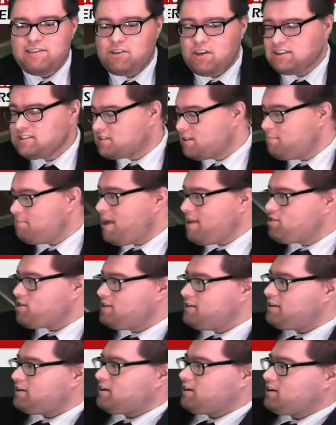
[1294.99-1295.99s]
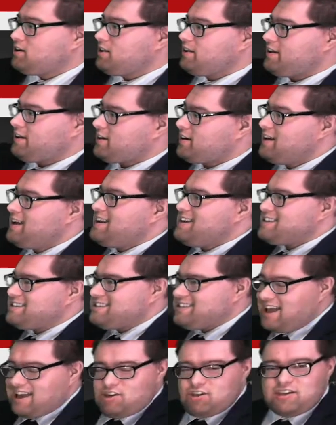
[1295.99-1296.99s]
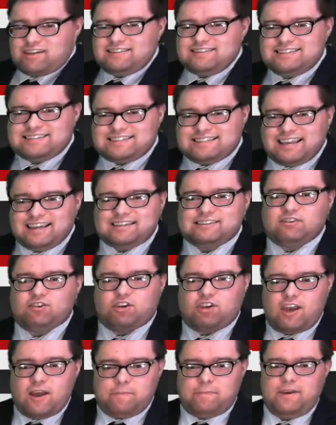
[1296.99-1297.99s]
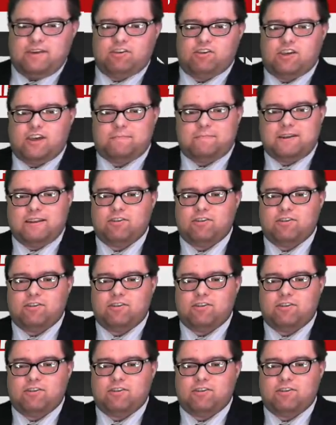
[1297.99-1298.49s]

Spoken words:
Justin mentioned it earlier, Section 6 Championship.